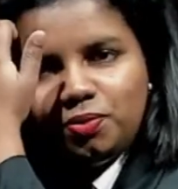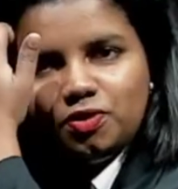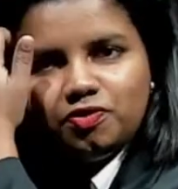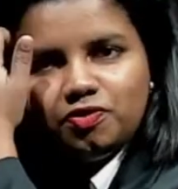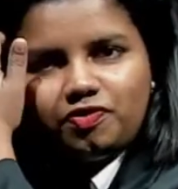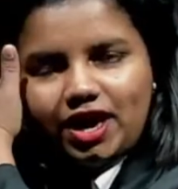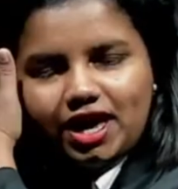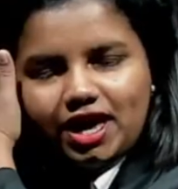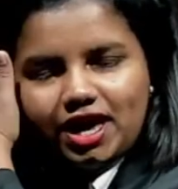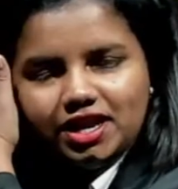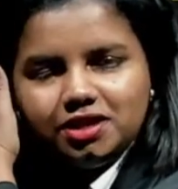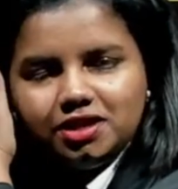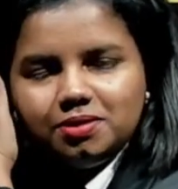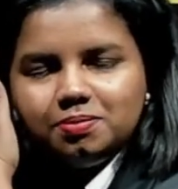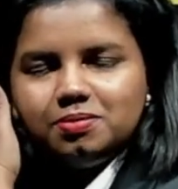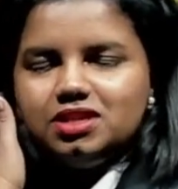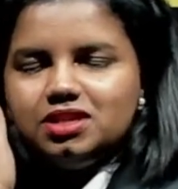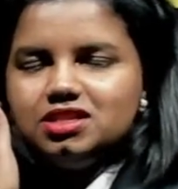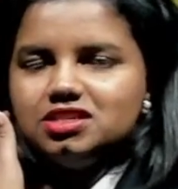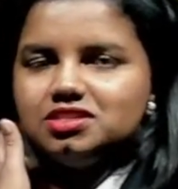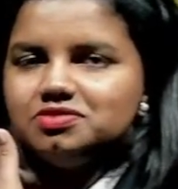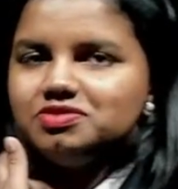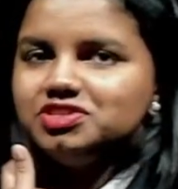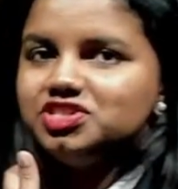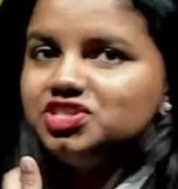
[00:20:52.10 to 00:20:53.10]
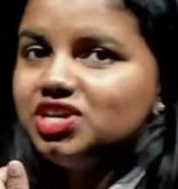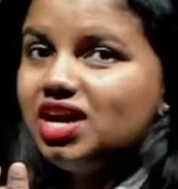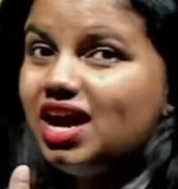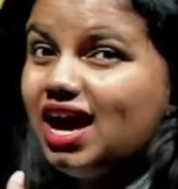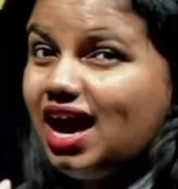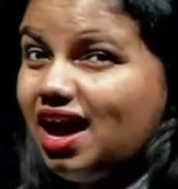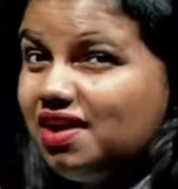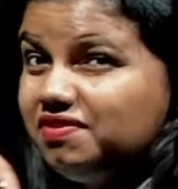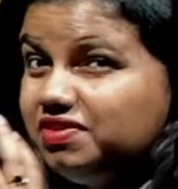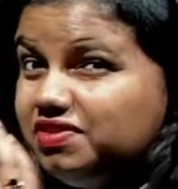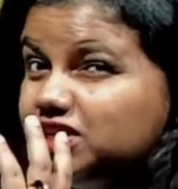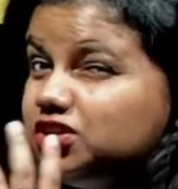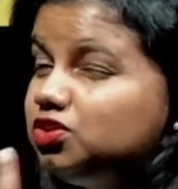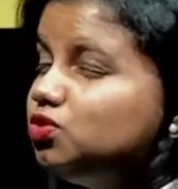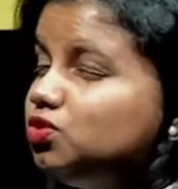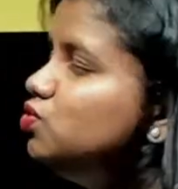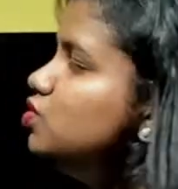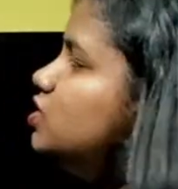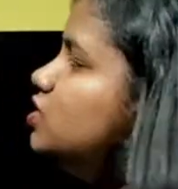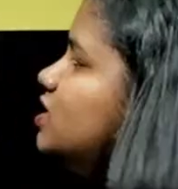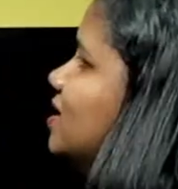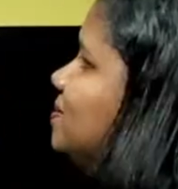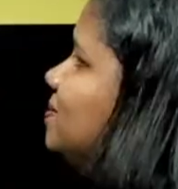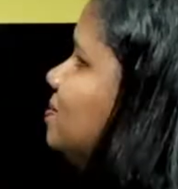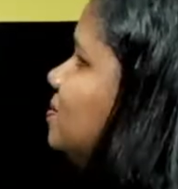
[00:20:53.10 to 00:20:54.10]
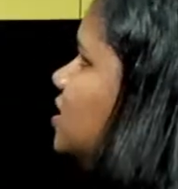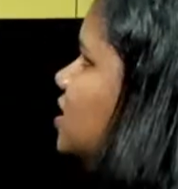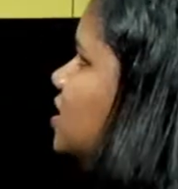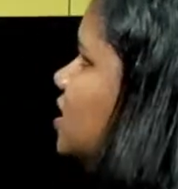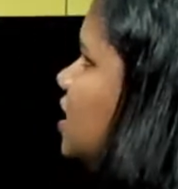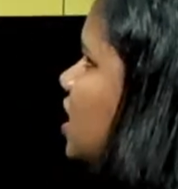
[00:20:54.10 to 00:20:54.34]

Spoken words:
of animals which are having two-chambered